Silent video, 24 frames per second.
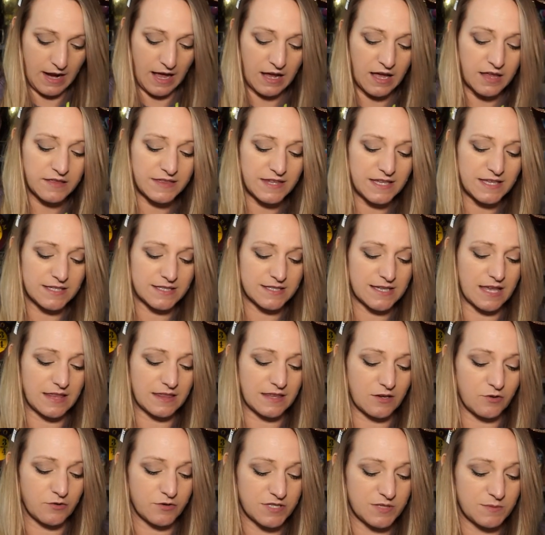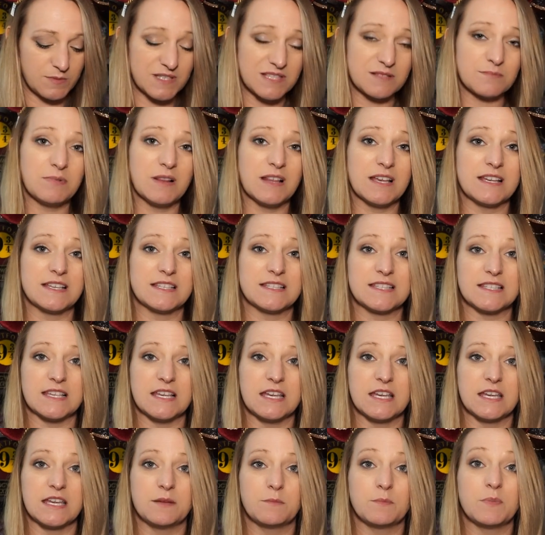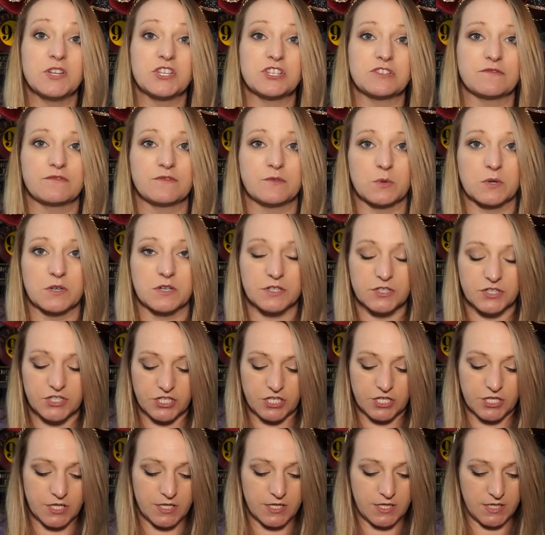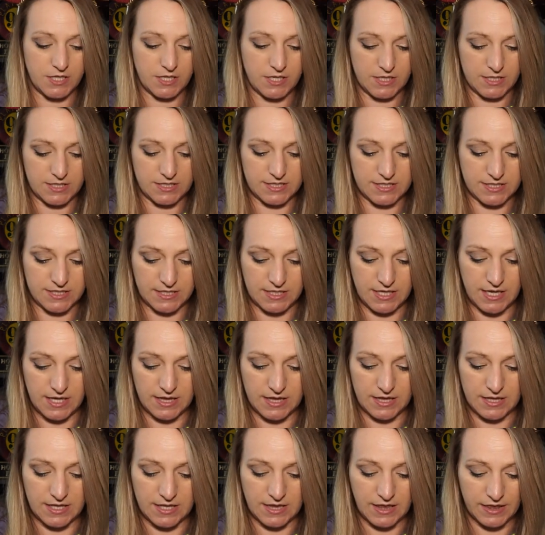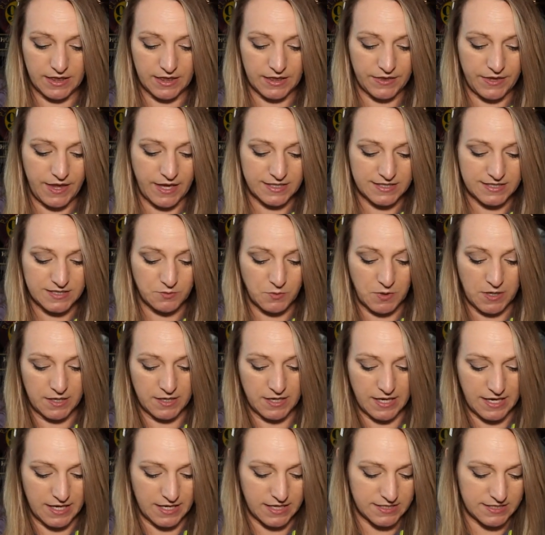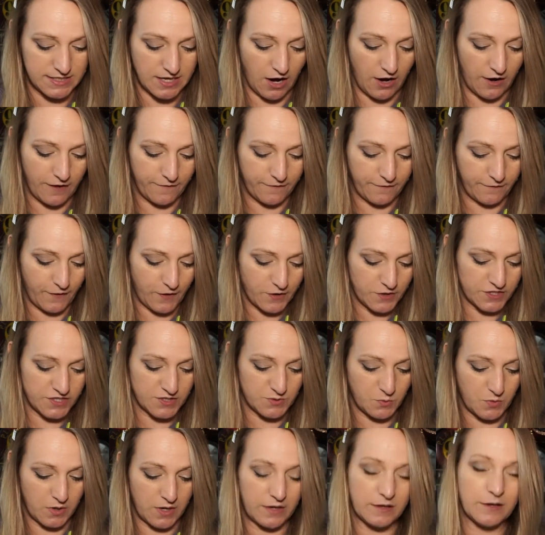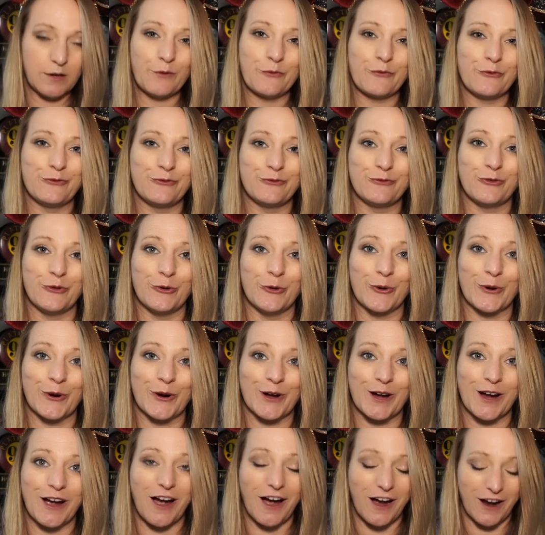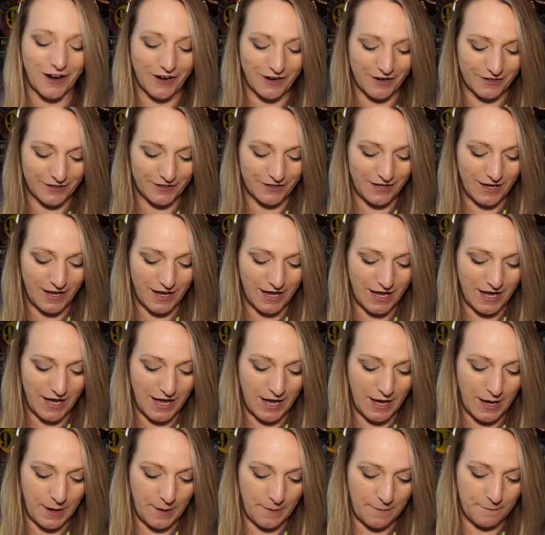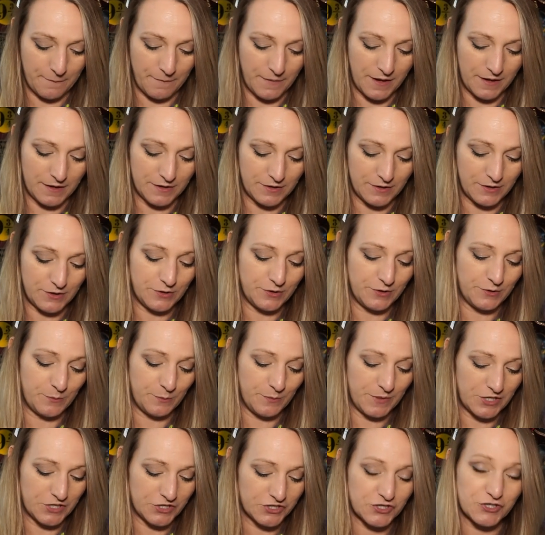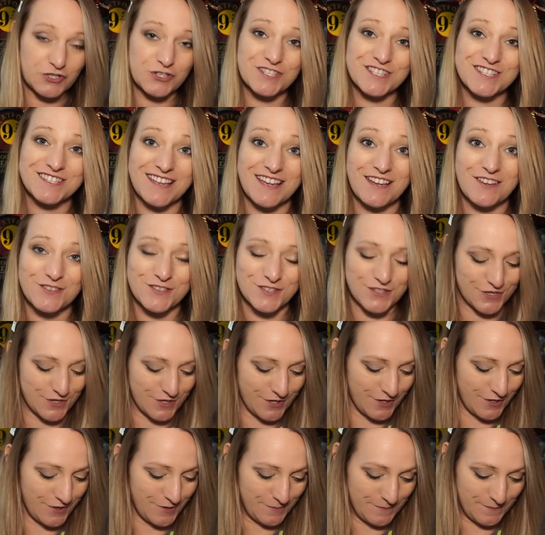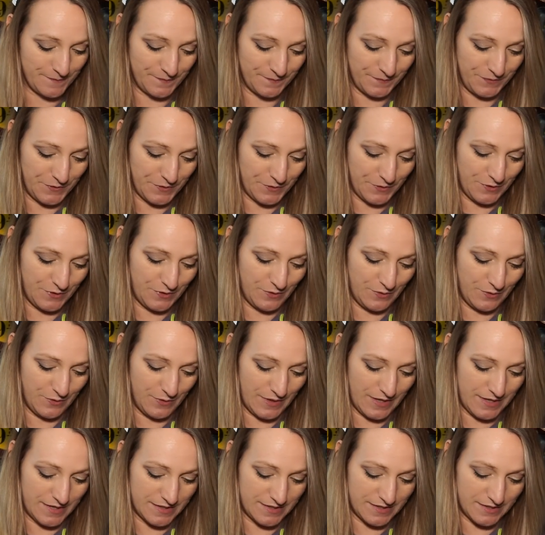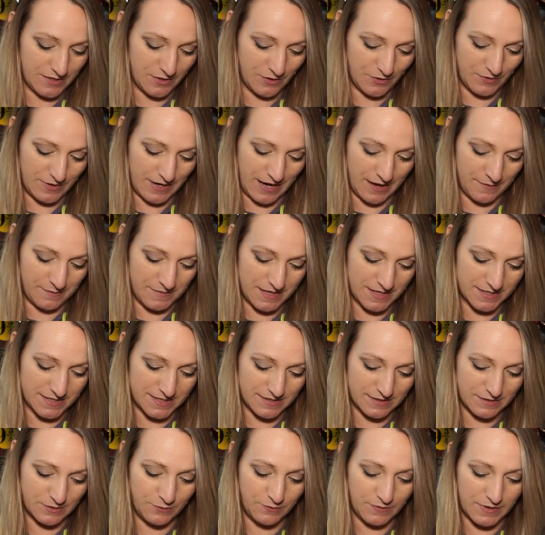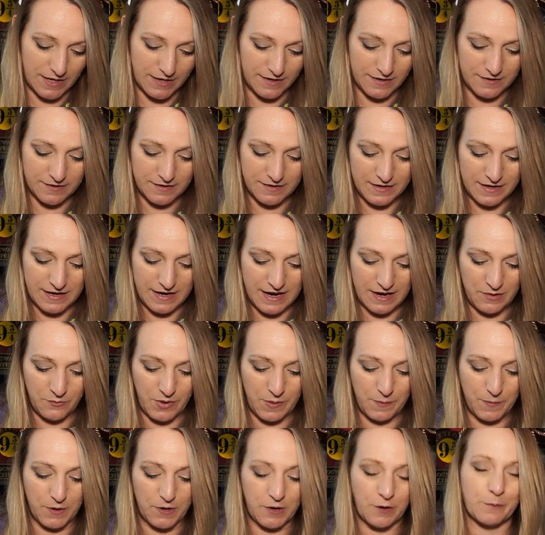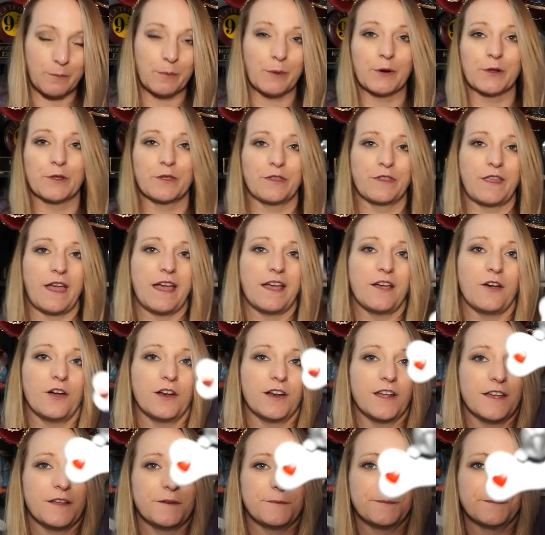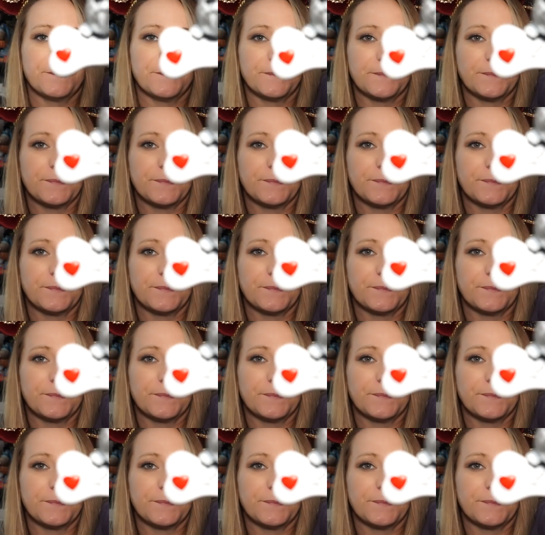And I got these at the Christmas place in Pigeon Forge. The next one is our first one for our um, miniature schnauzer, who is, her name is Luna, and we put her birthday on it.